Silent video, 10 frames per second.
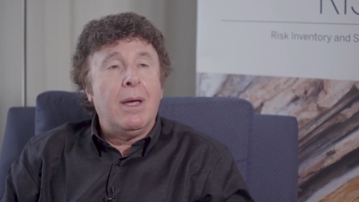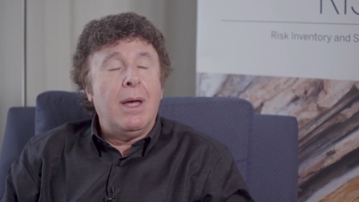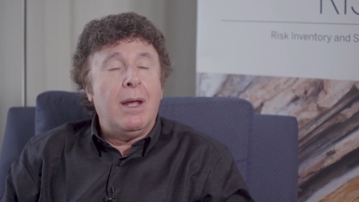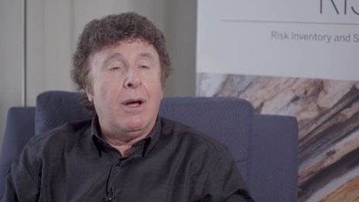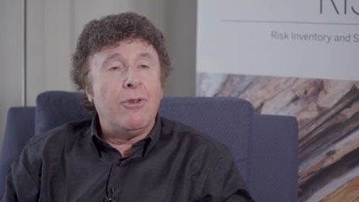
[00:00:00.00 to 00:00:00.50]

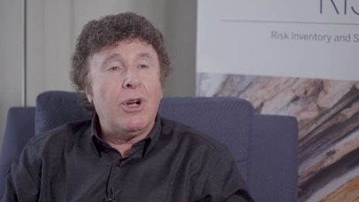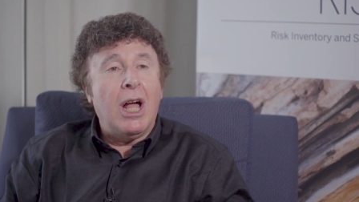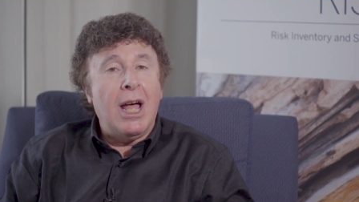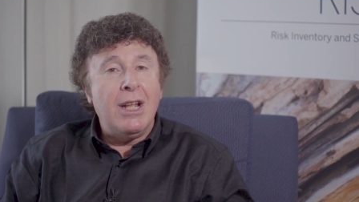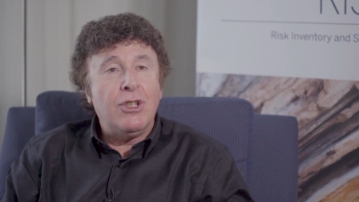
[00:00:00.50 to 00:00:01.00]
and other
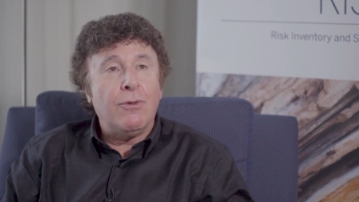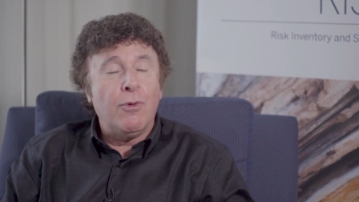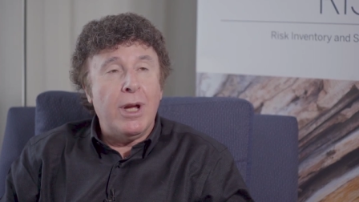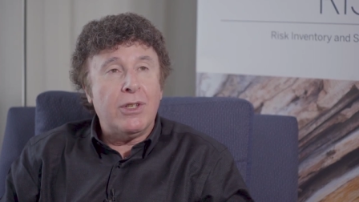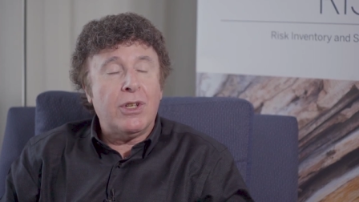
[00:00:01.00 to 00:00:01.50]
kinds
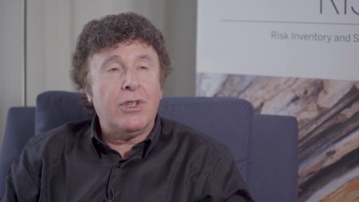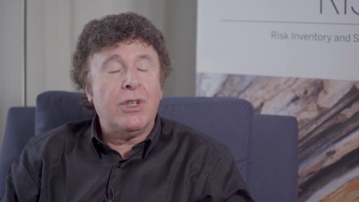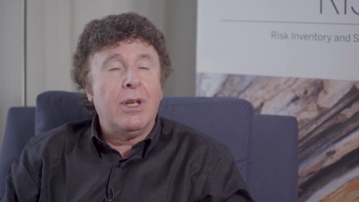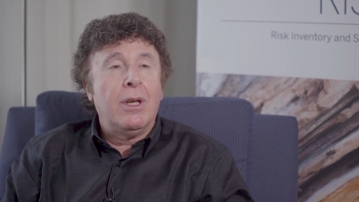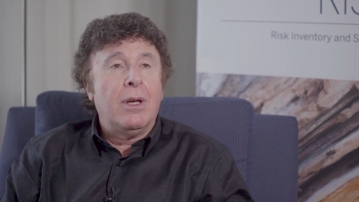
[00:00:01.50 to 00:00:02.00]
of
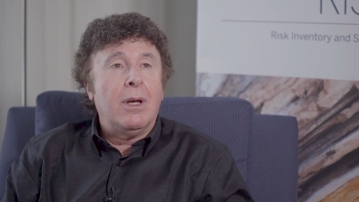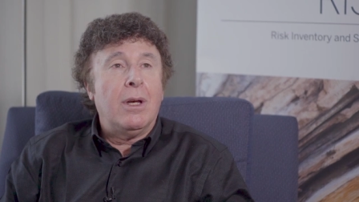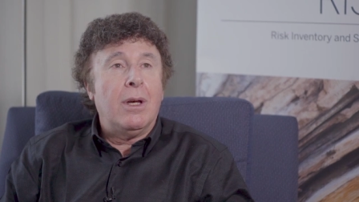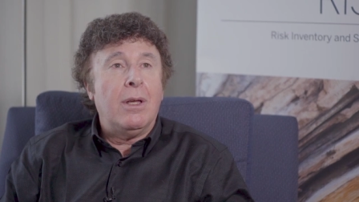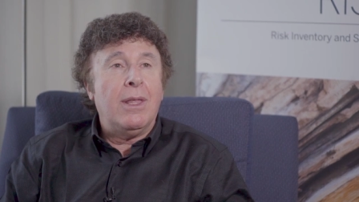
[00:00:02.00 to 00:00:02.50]
risks
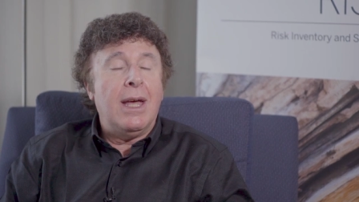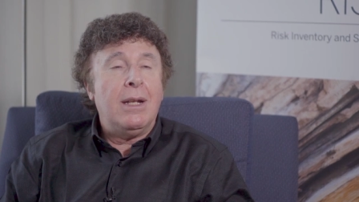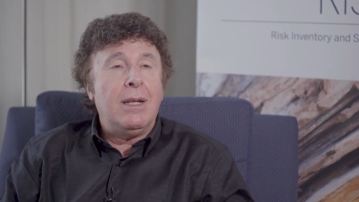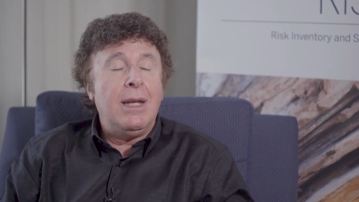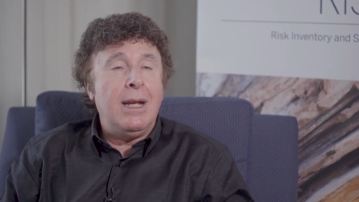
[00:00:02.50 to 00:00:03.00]

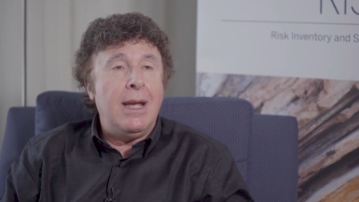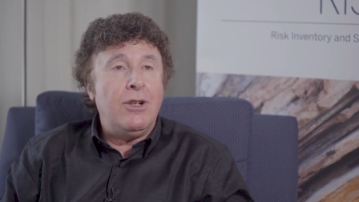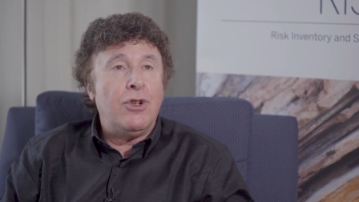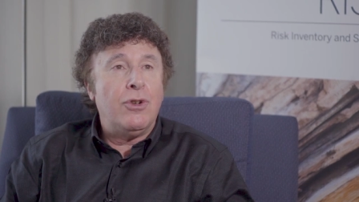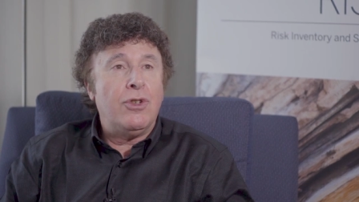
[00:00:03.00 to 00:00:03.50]
that
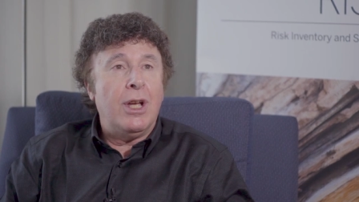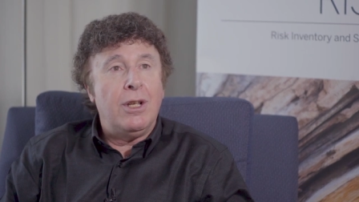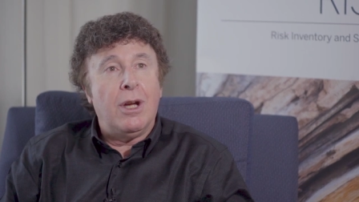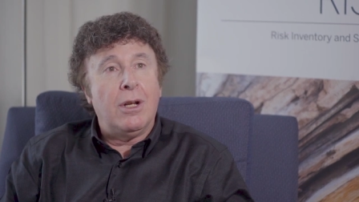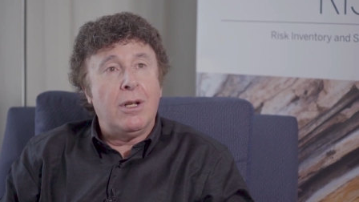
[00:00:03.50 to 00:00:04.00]
teenagers
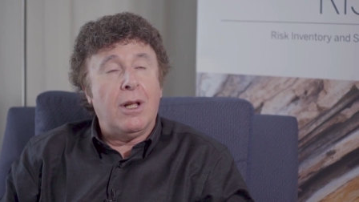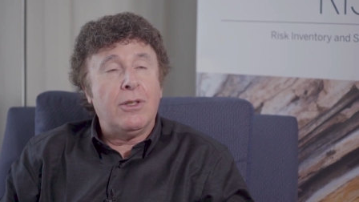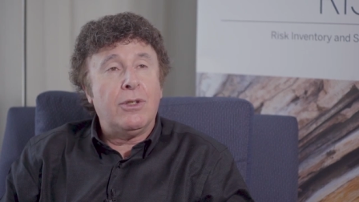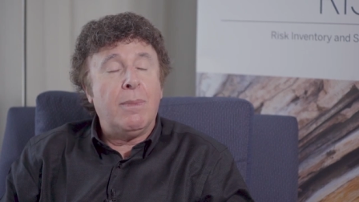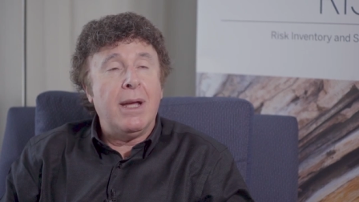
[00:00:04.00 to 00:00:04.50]
and young
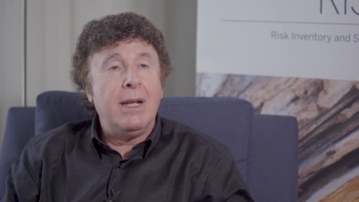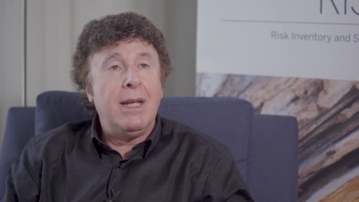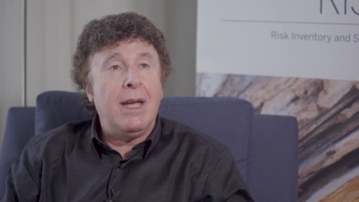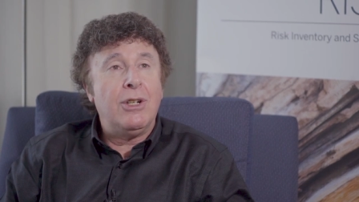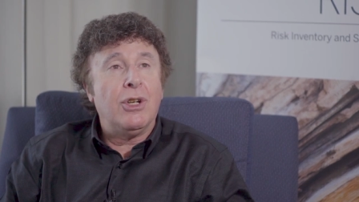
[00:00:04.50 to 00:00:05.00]
adults might
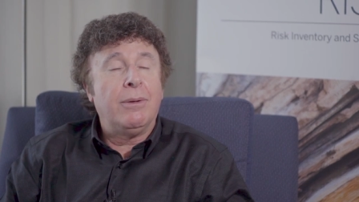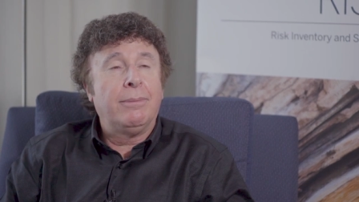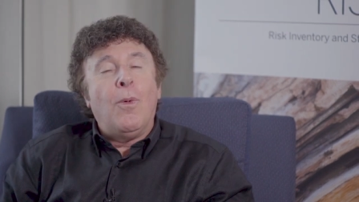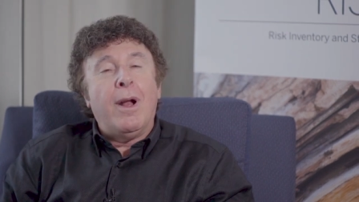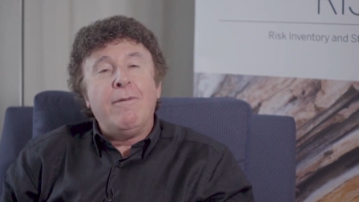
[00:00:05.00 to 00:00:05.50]
engage in.
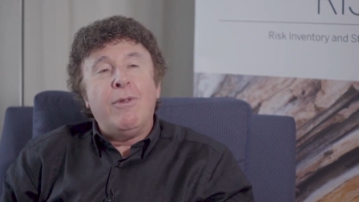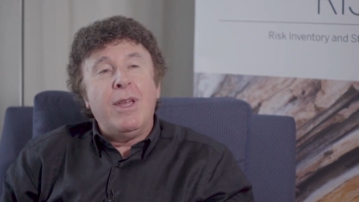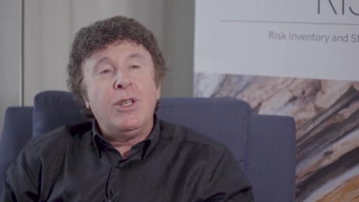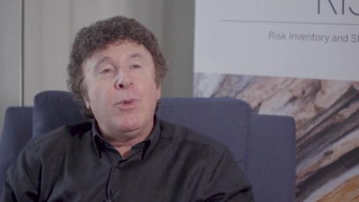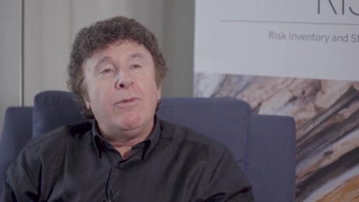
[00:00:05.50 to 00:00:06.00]
One of the
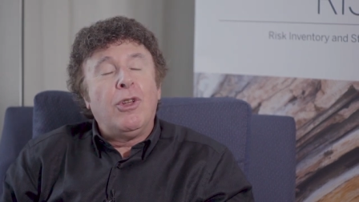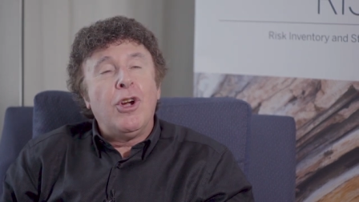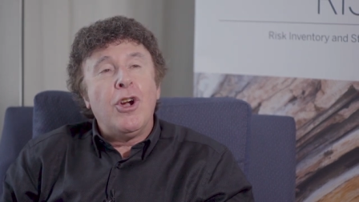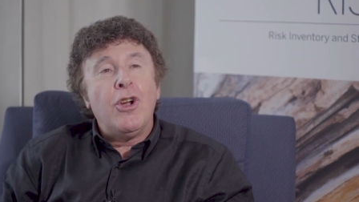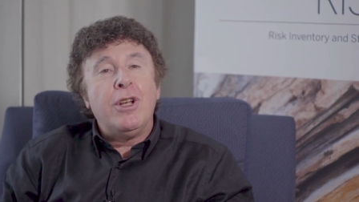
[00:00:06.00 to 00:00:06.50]
things we've
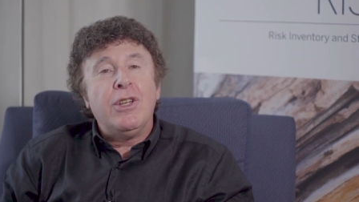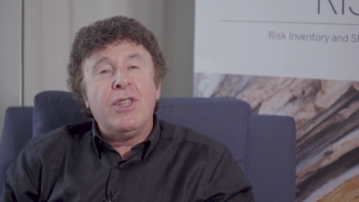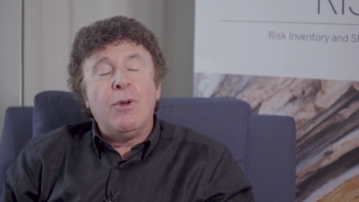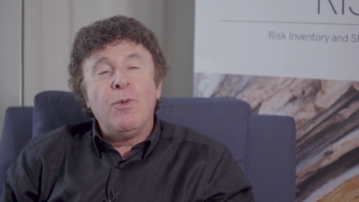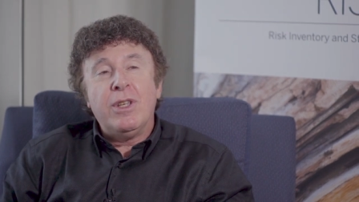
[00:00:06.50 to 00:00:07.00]
learned
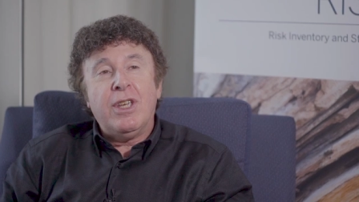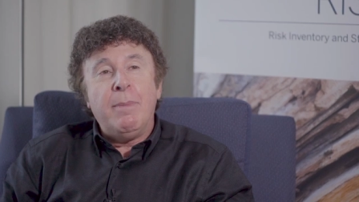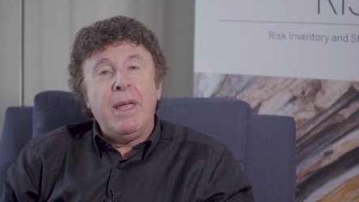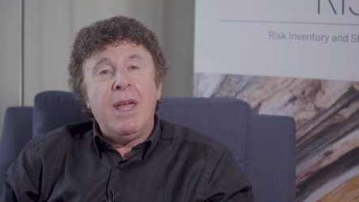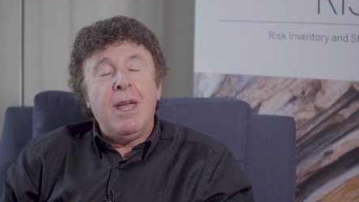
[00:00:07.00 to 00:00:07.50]
is that
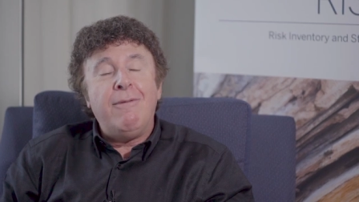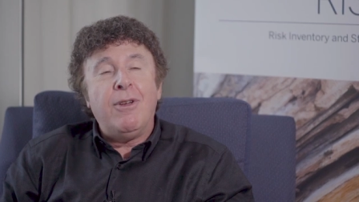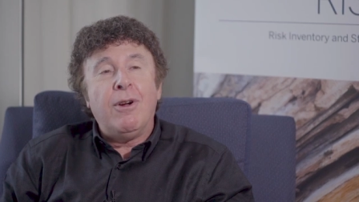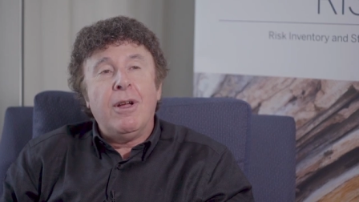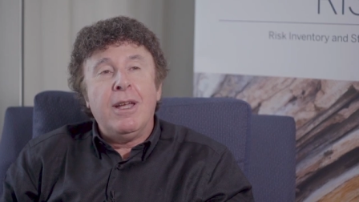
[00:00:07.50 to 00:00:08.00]
risky
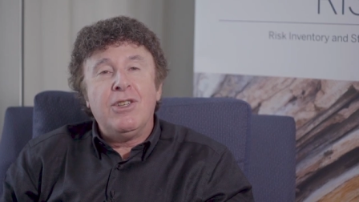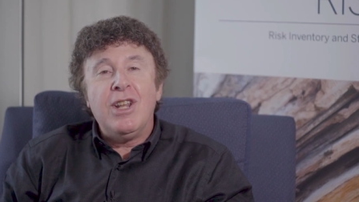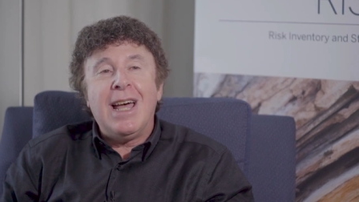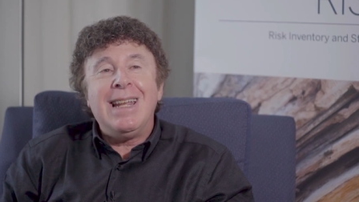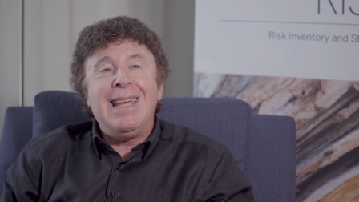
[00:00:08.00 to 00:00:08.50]
behavior
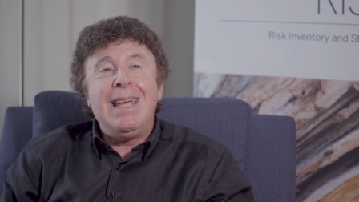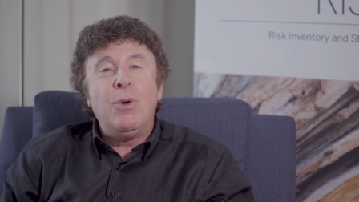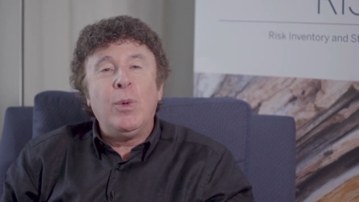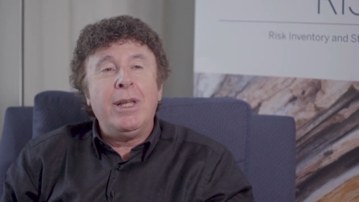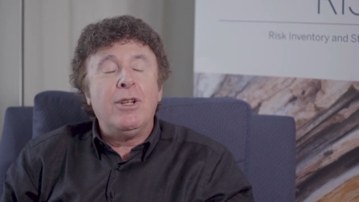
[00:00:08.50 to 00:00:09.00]
is not
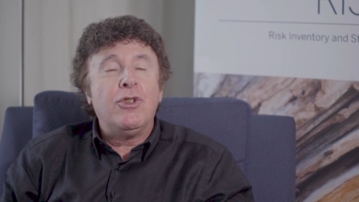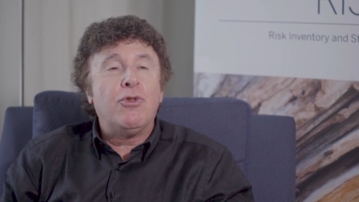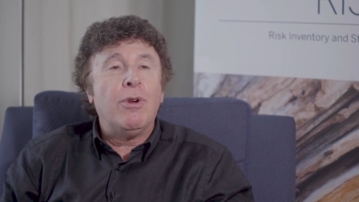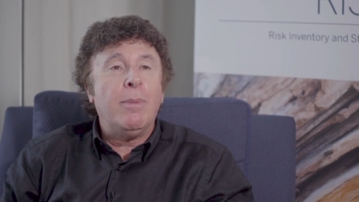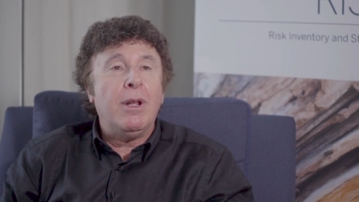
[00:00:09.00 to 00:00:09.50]
equally
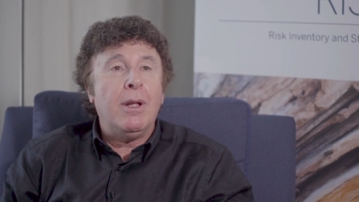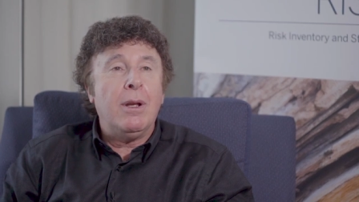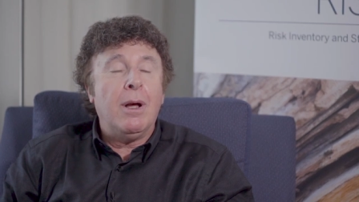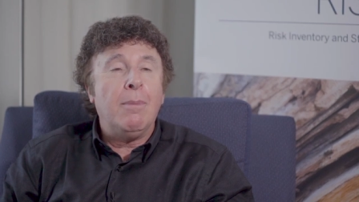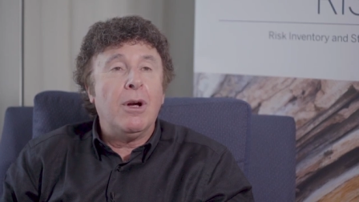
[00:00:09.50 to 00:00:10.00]

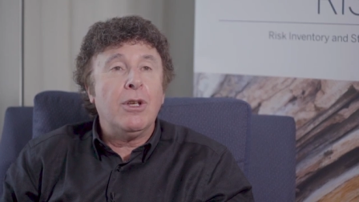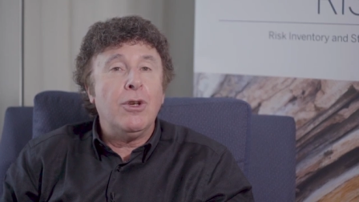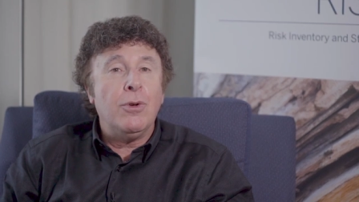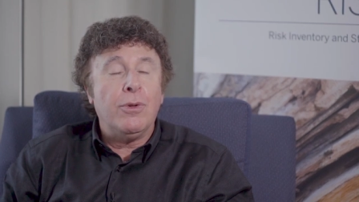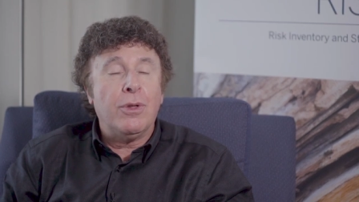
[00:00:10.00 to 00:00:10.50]
distributed
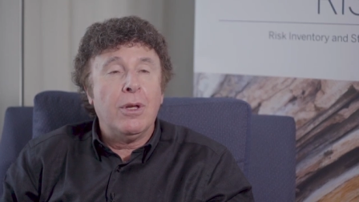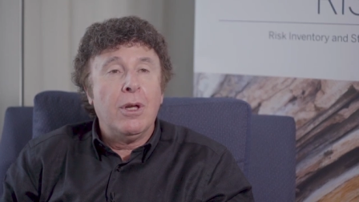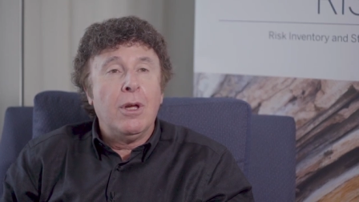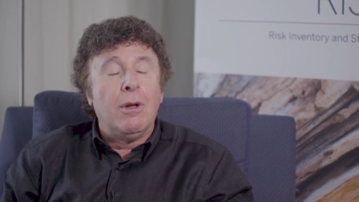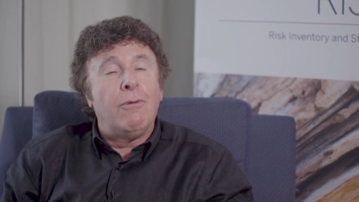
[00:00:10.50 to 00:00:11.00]
among youth.
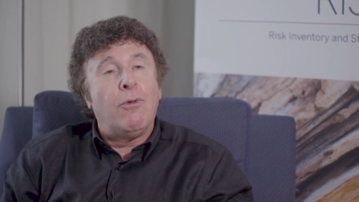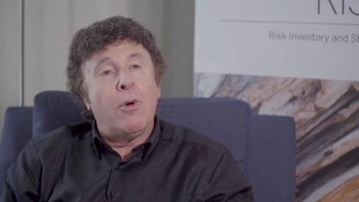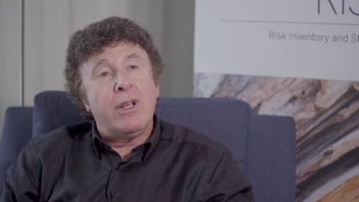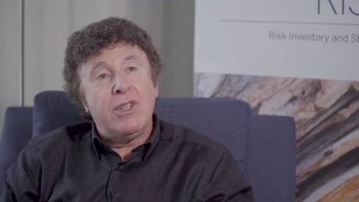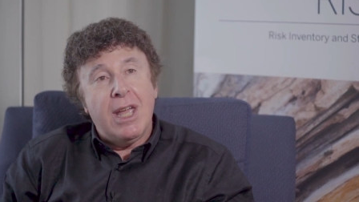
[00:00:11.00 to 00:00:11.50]

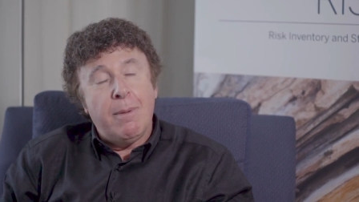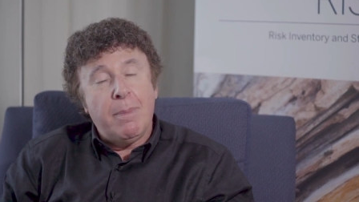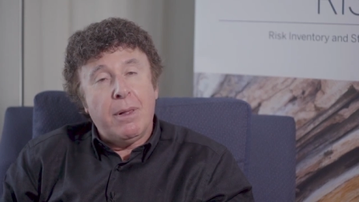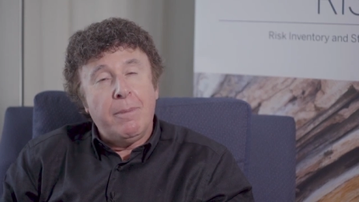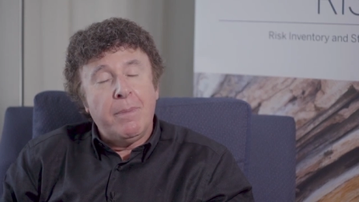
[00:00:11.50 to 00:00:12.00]
For
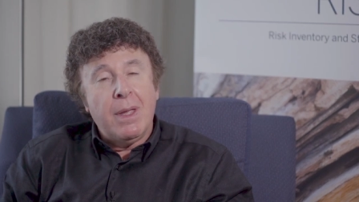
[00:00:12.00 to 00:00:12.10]
example,